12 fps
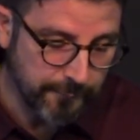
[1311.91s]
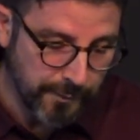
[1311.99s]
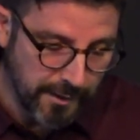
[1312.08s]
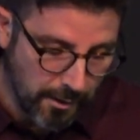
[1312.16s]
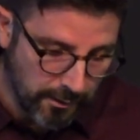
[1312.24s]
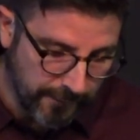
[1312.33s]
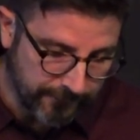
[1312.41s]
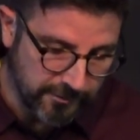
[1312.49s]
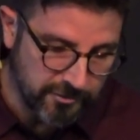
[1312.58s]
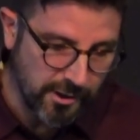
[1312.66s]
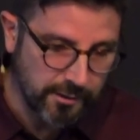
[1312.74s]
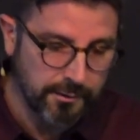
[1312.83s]
And we all have to
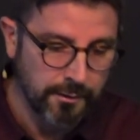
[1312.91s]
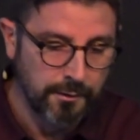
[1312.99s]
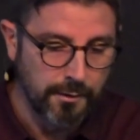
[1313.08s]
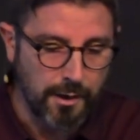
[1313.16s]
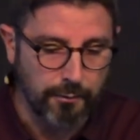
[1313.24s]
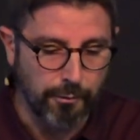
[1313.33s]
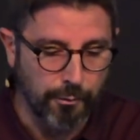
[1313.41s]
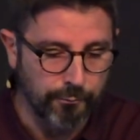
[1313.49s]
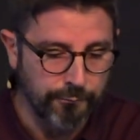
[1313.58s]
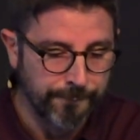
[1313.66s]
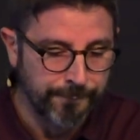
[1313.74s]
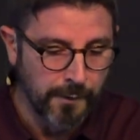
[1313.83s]
check our
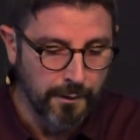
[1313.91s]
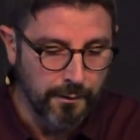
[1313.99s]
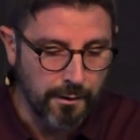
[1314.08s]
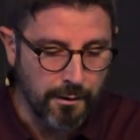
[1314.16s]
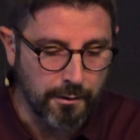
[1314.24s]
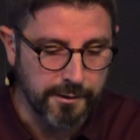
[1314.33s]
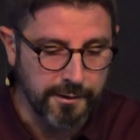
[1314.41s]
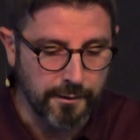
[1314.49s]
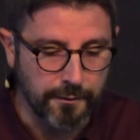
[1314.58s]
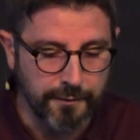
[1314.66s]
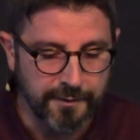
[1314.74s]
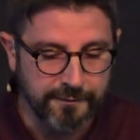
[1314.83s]
own heart here.